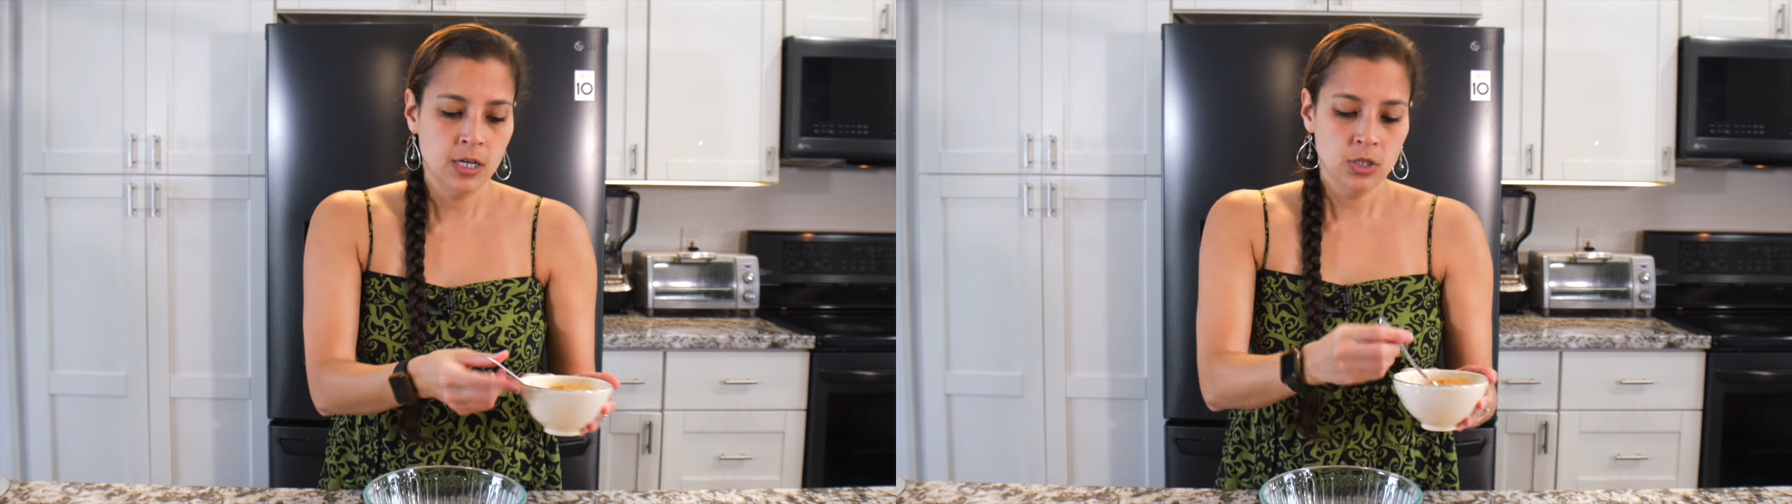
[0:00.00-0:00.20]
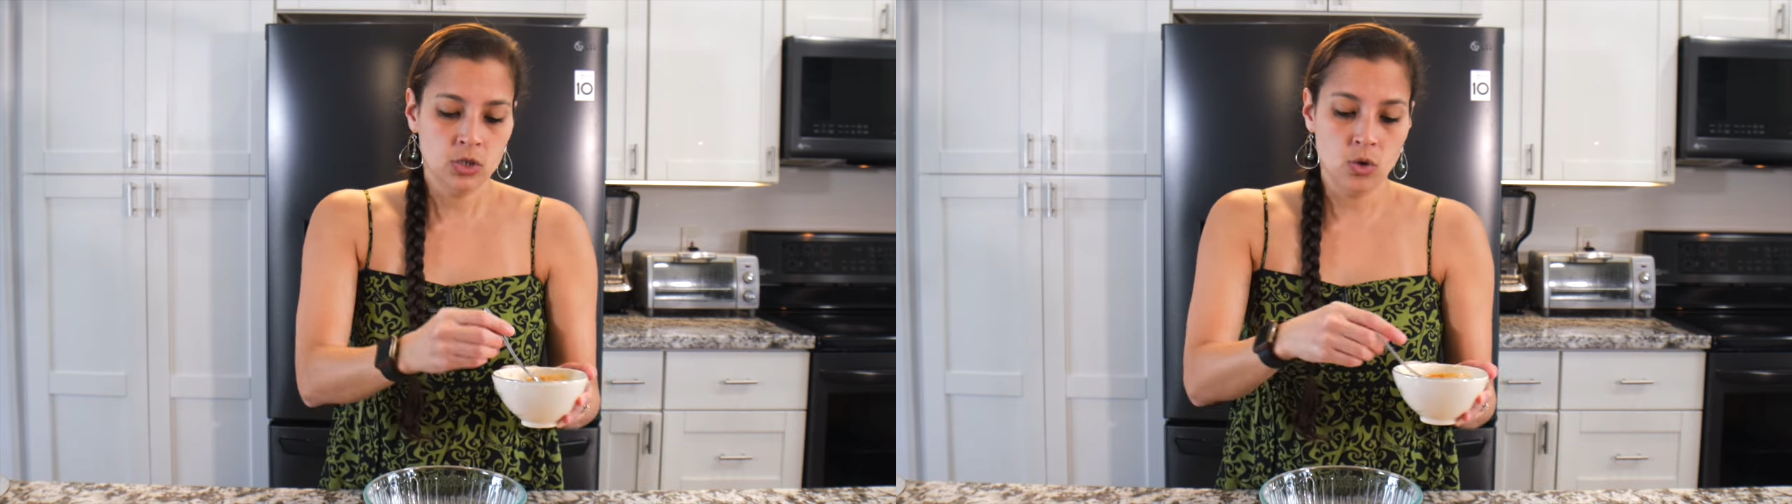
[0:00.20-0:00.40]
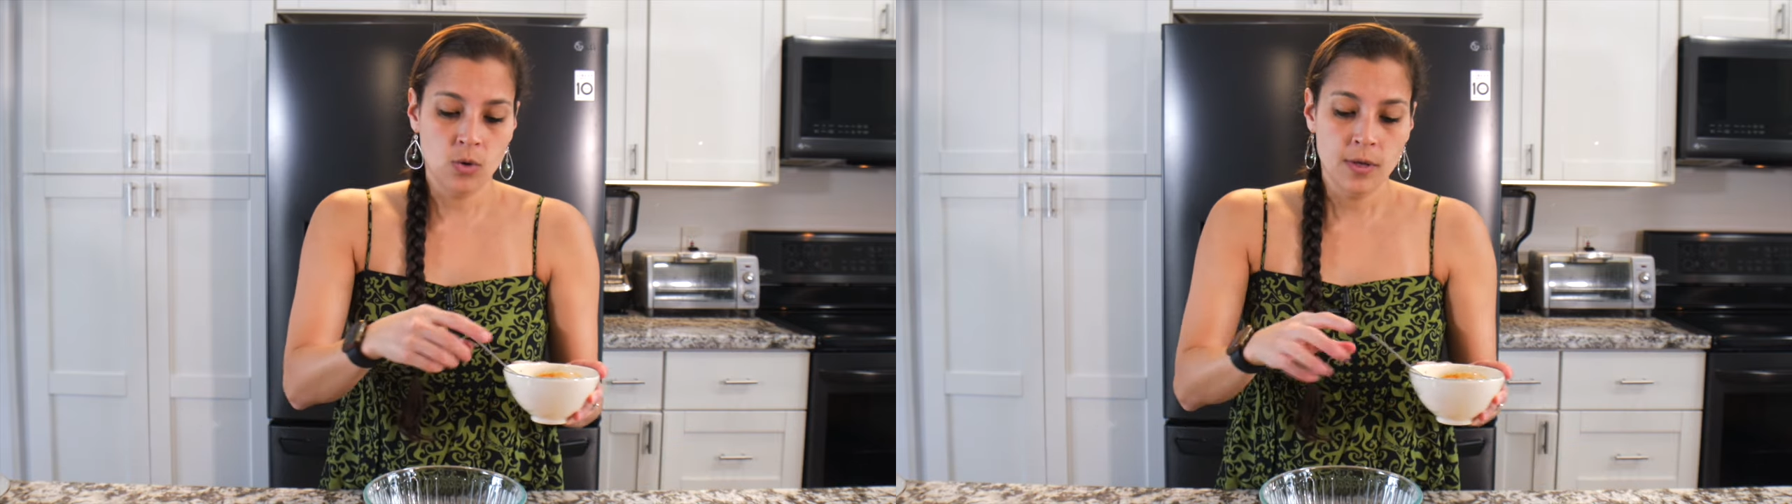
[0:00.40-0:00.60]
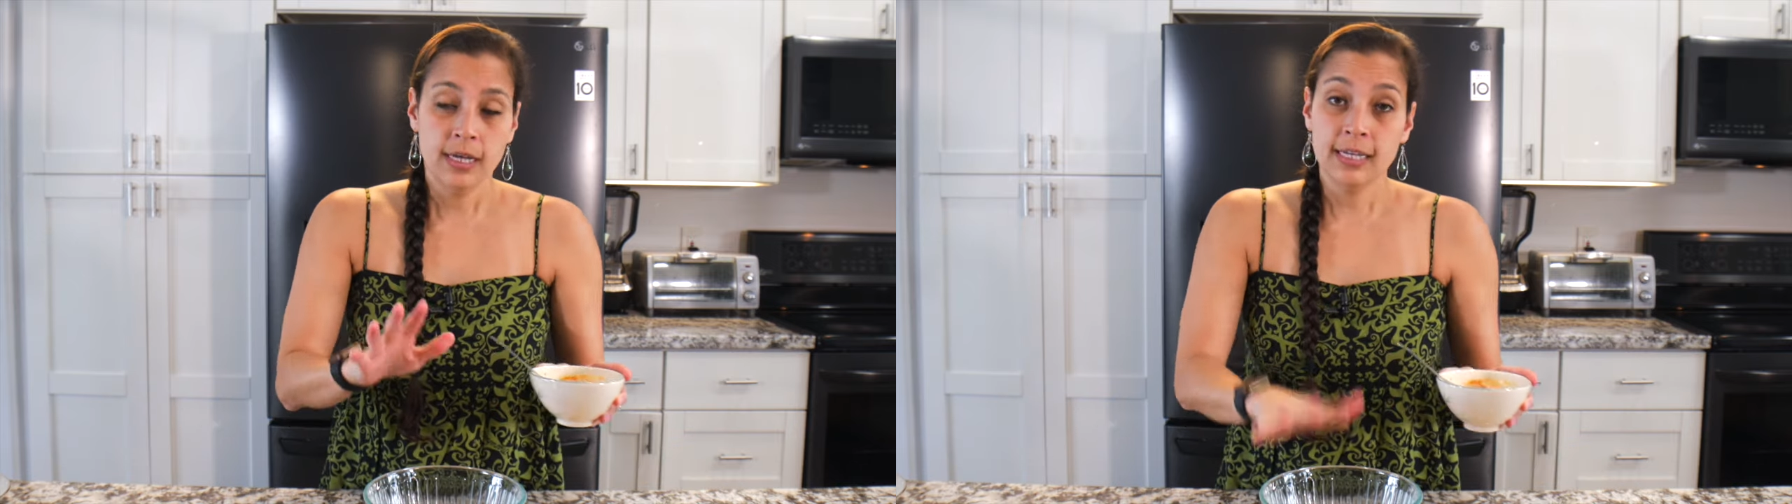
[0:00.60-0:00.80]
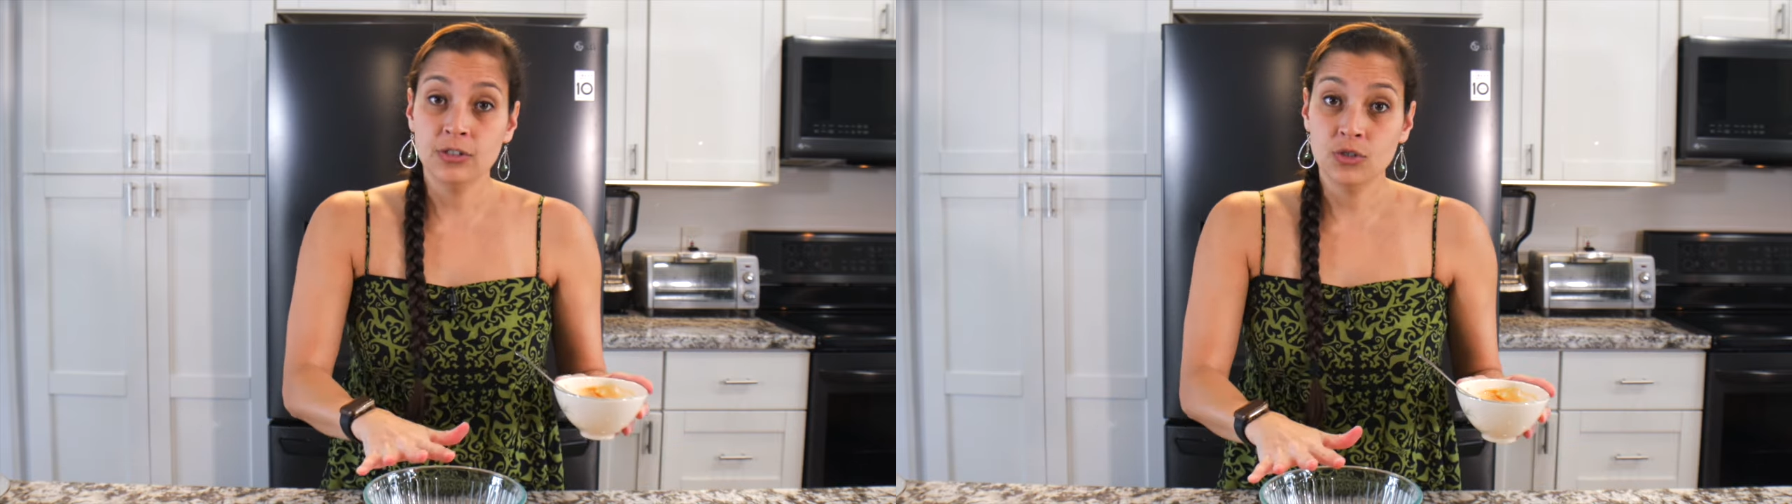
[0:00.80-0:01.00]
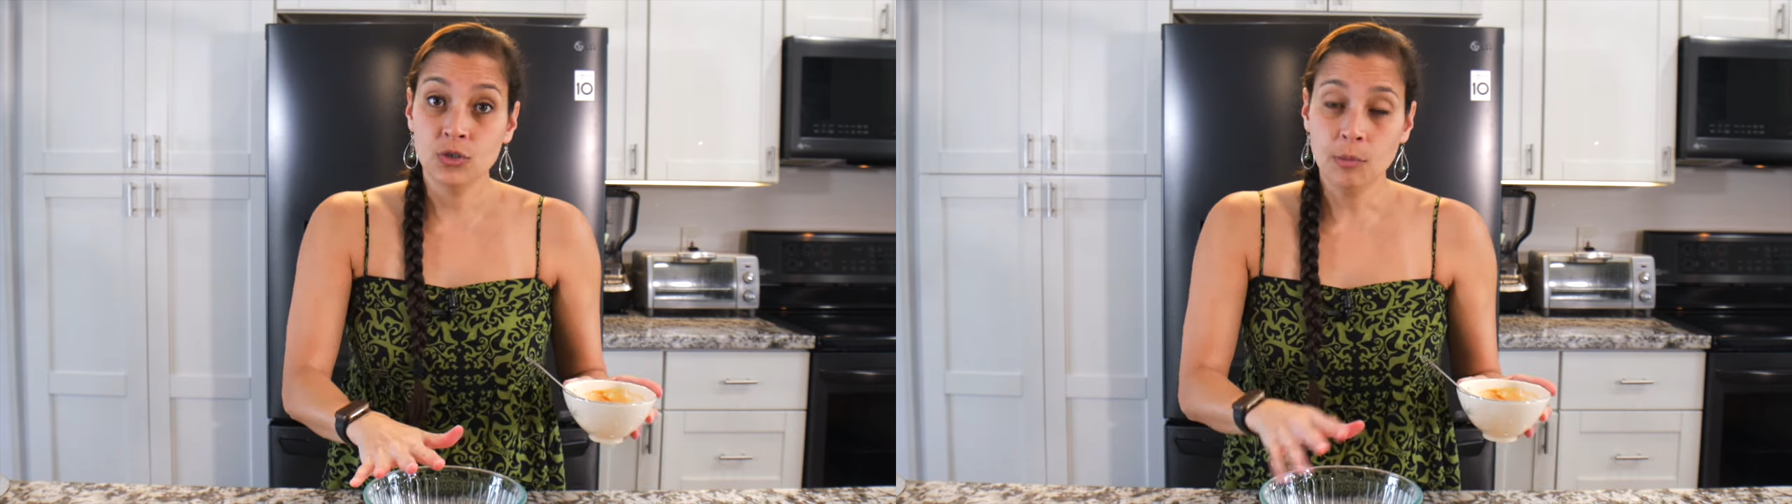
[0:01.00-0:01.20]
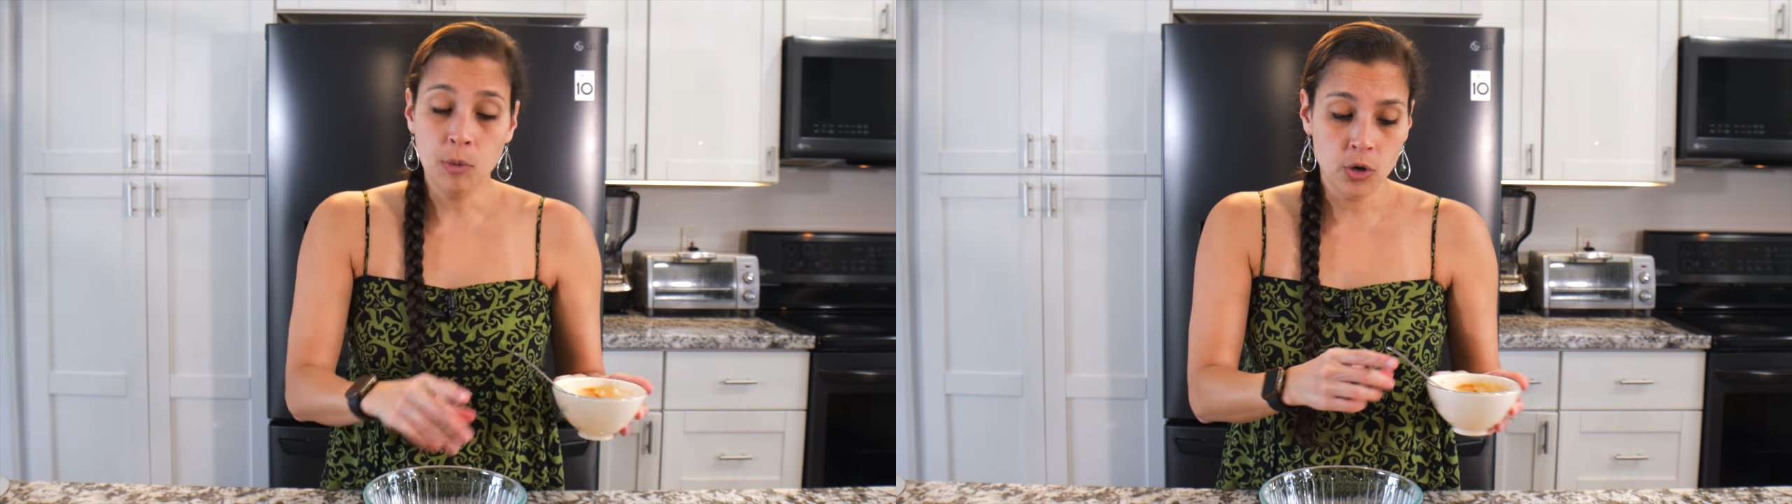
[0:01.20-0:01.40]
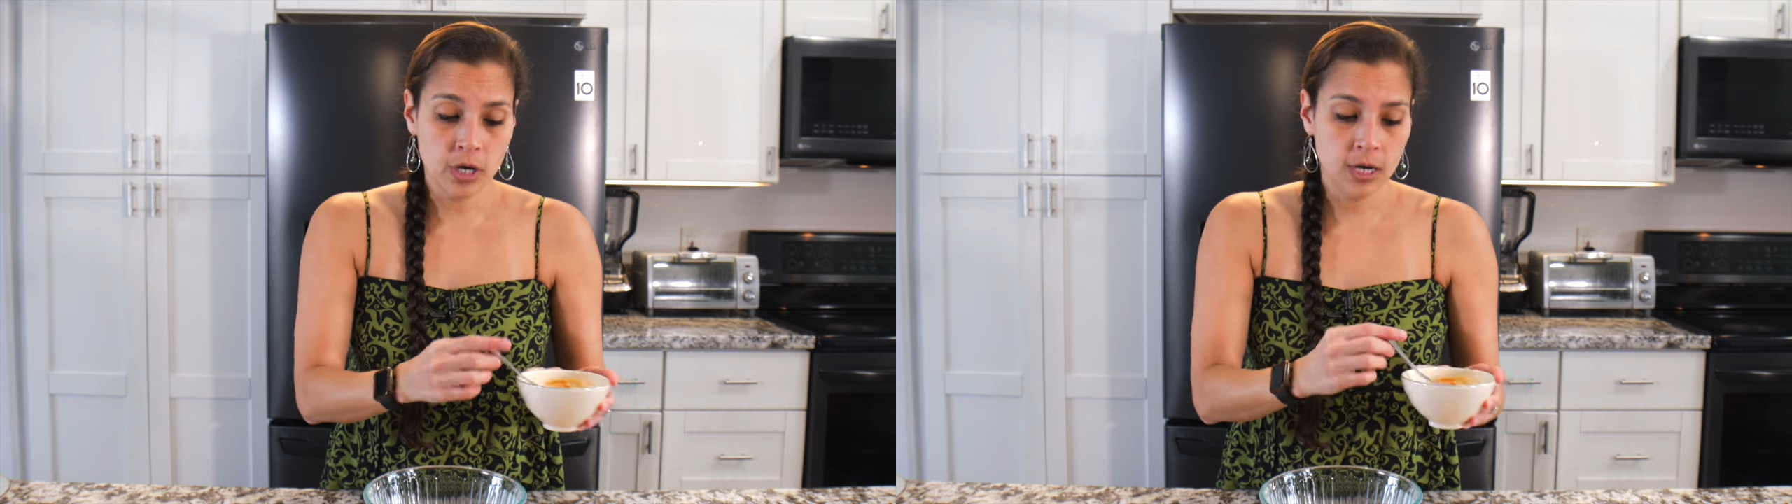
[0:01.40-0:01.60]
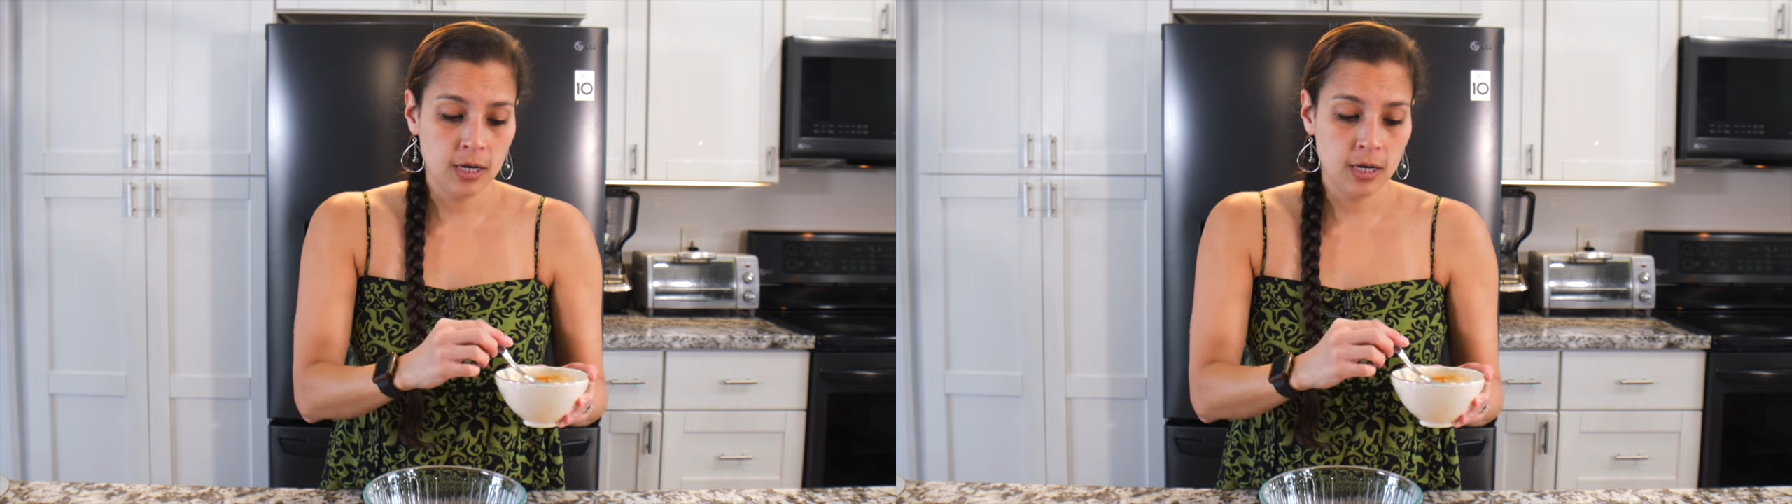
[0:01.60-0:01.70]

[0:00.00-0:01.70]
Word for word: So into the poke